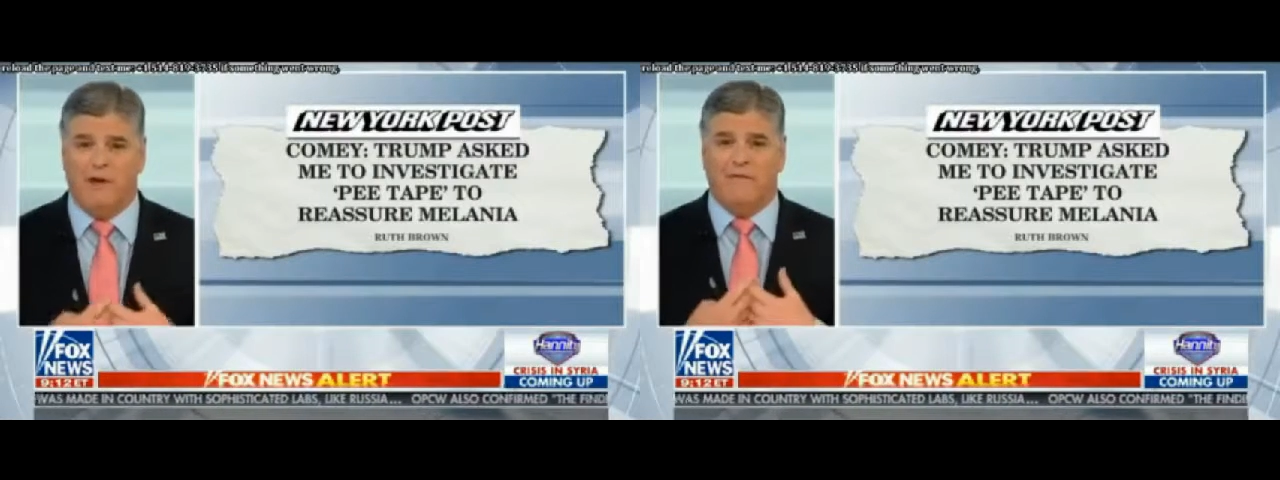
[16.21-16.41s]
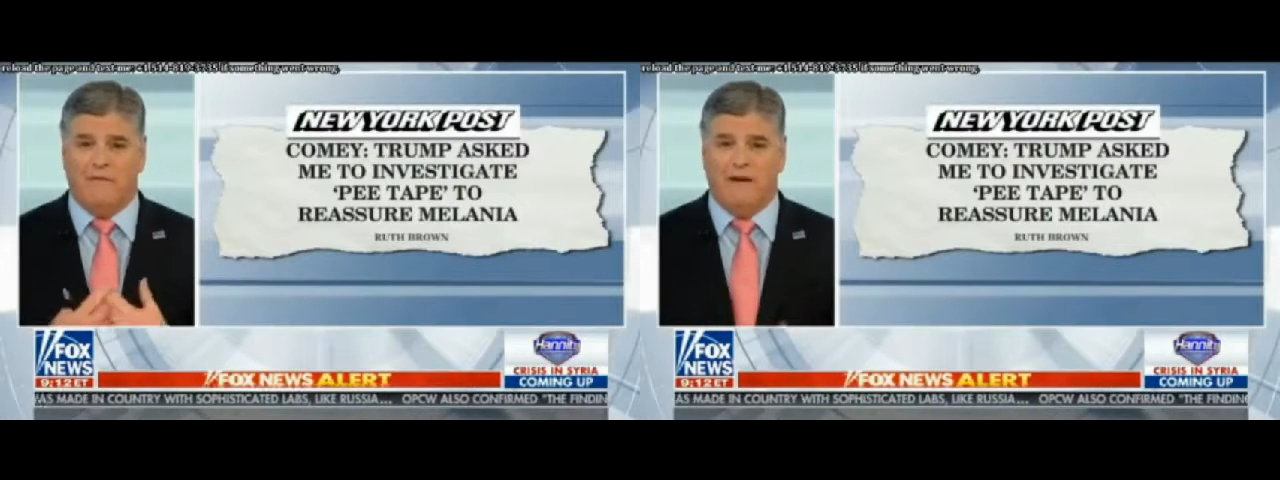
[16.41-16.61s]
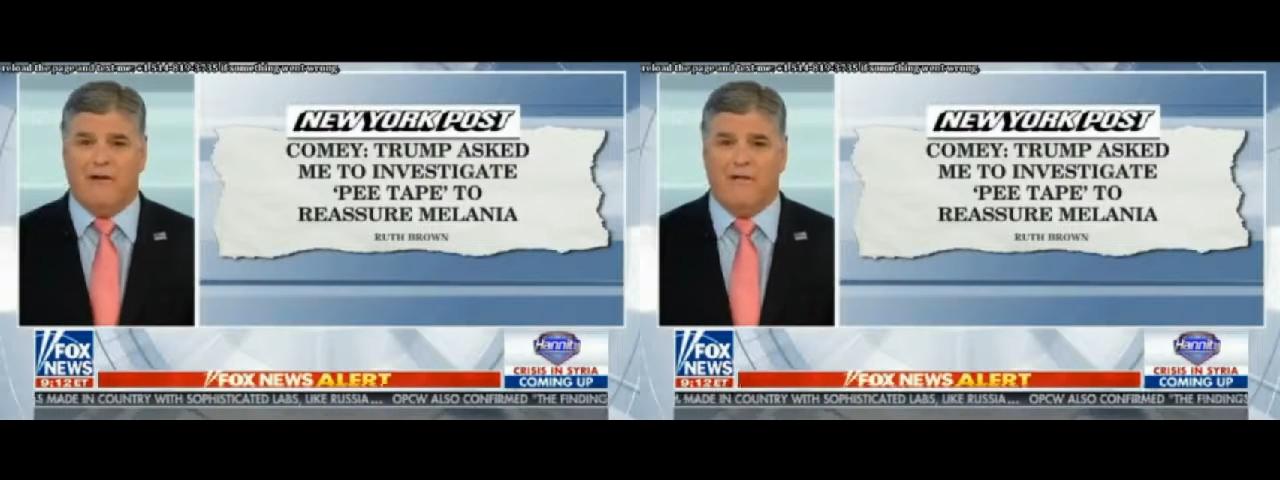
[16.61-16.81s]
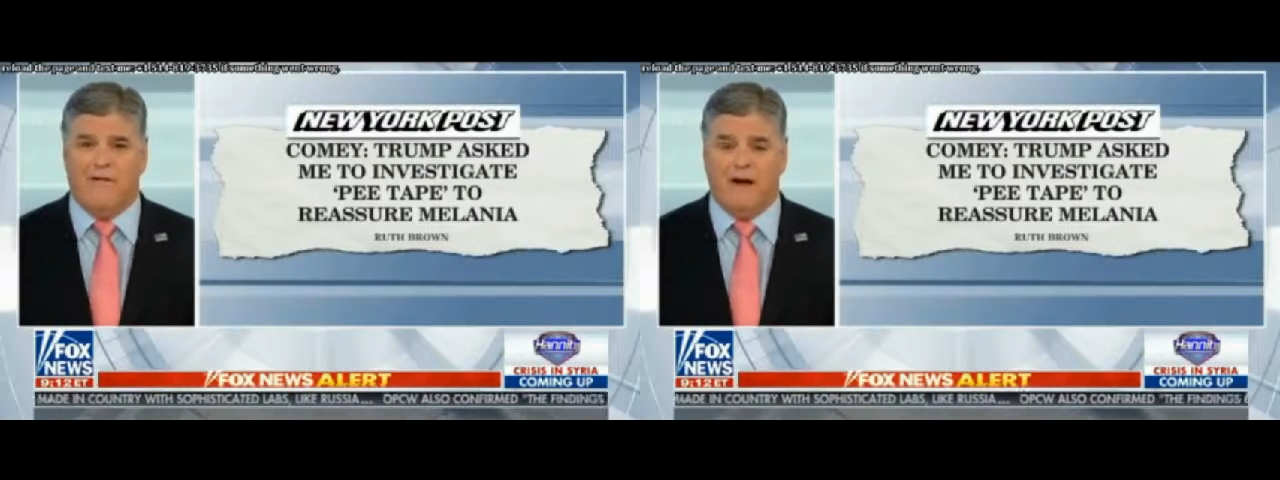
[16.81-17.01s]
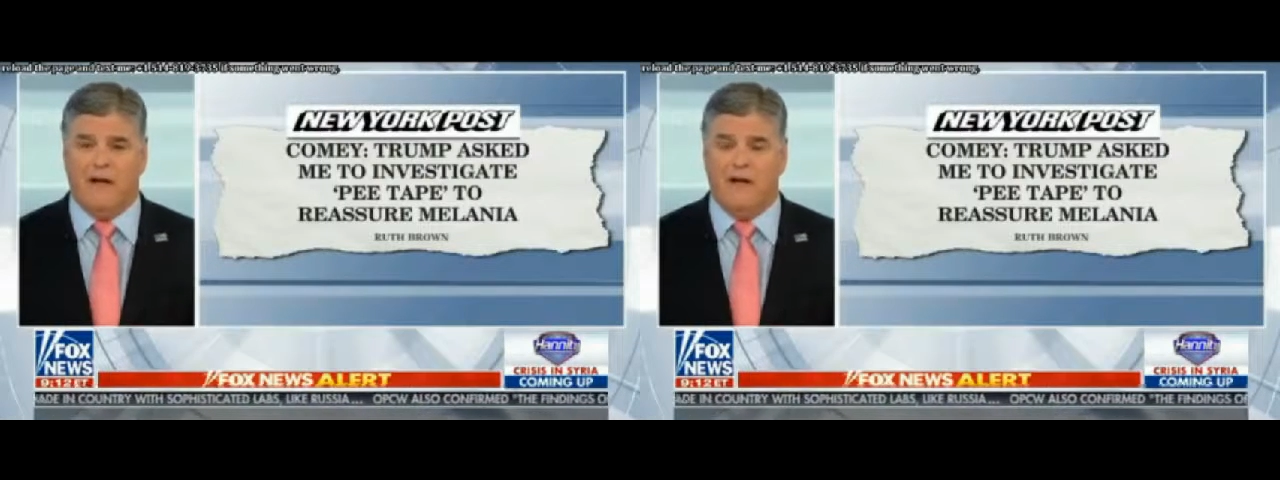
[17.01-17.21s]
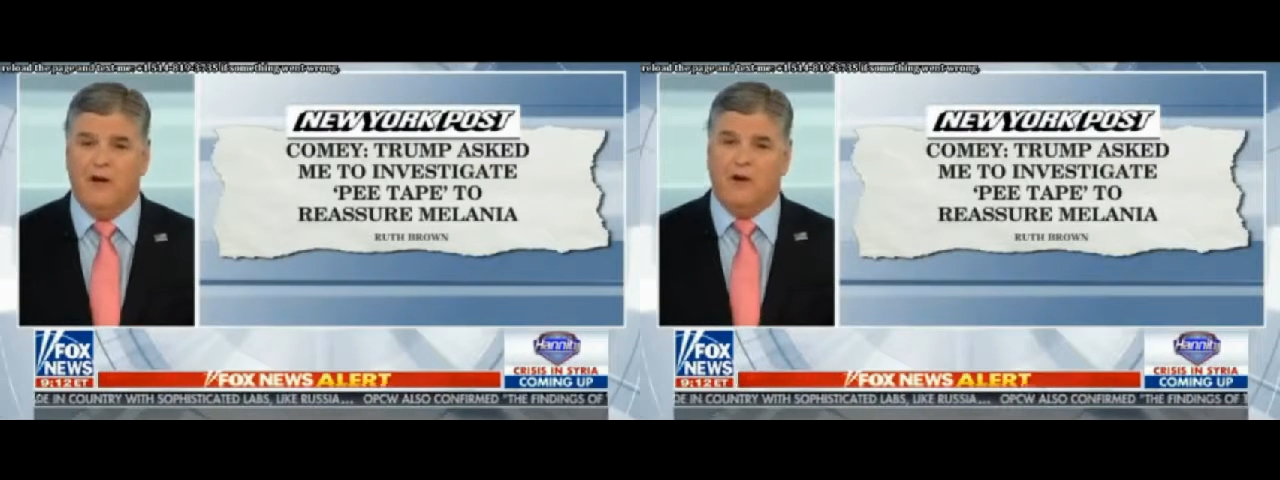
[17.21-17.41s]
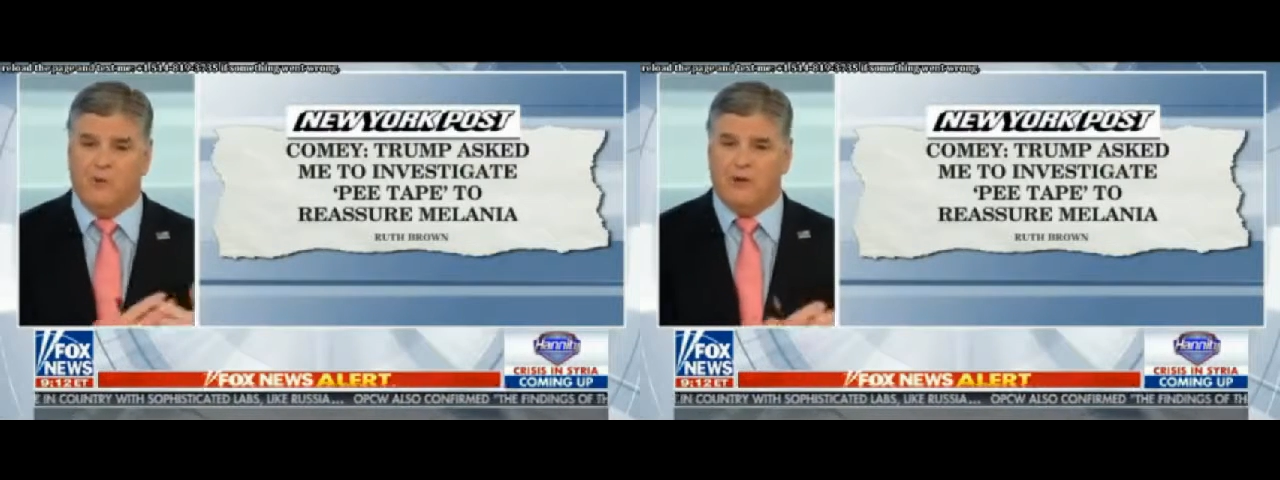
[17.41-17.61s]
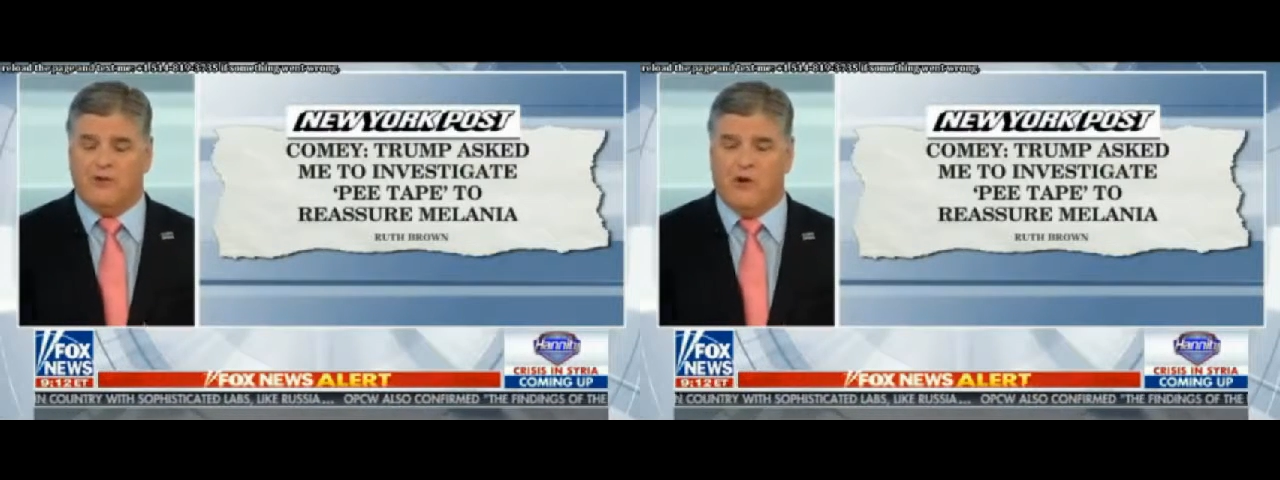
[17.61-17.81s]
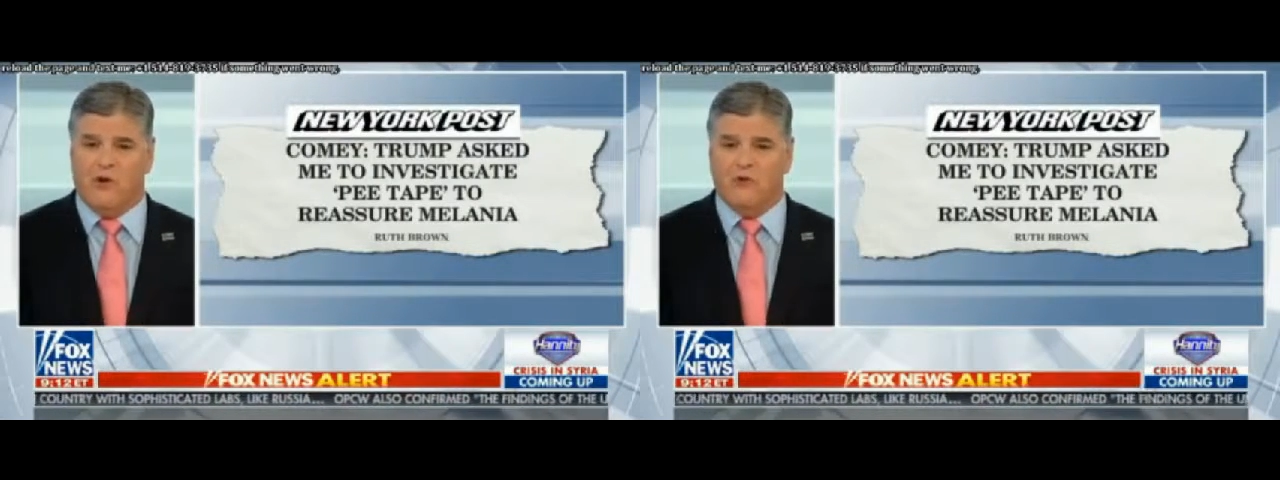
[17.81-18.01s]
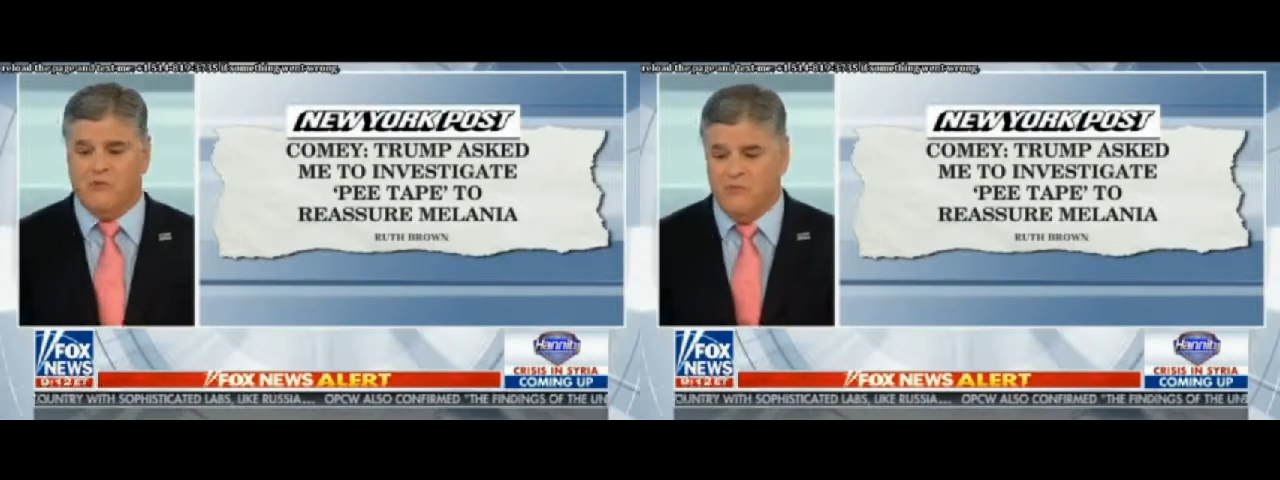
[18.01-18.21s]
unverified
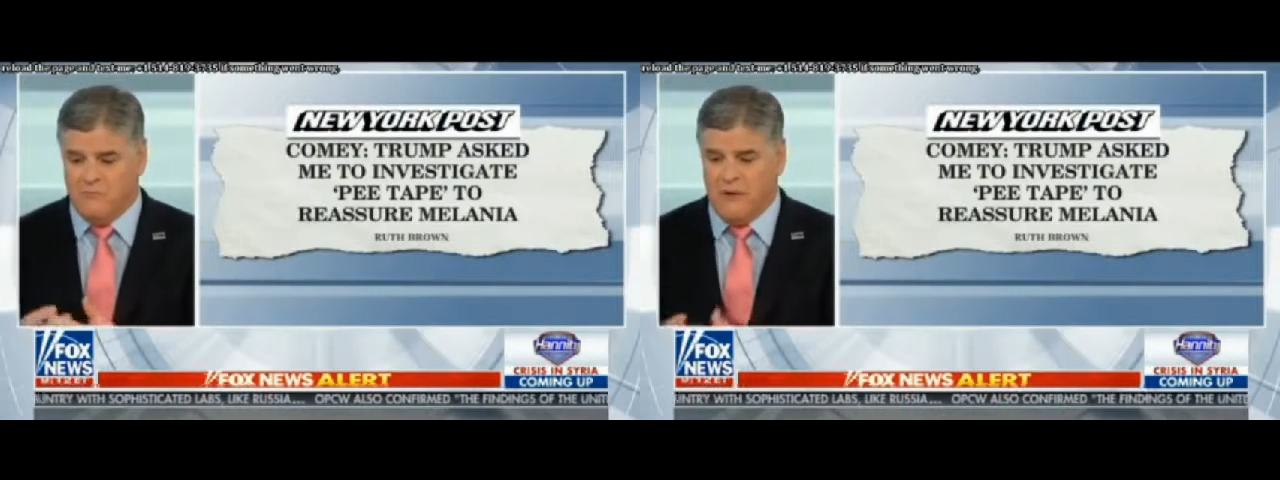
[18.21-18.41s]
Ritz-Carlton,